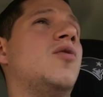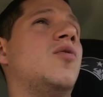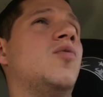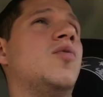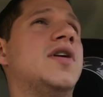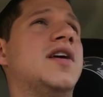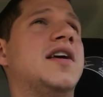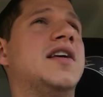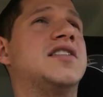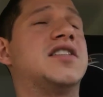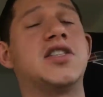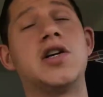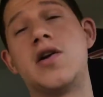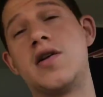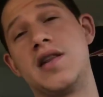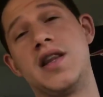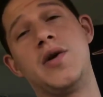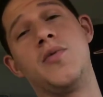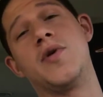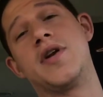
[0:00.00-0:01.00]
We
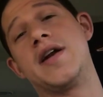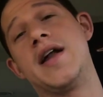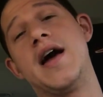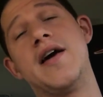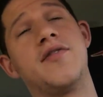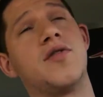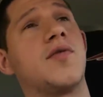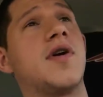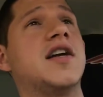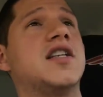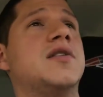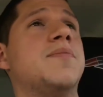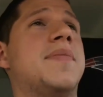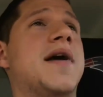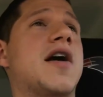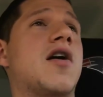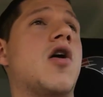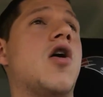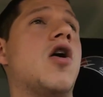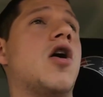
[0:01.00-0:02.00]
certainly wouldn't have the right to
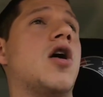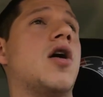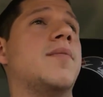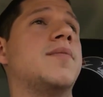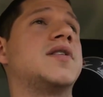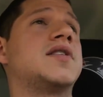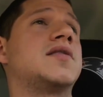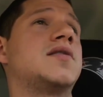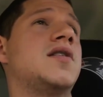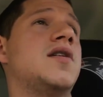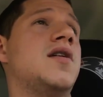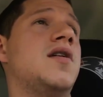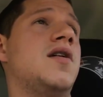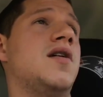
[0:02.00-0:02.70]
bear arms.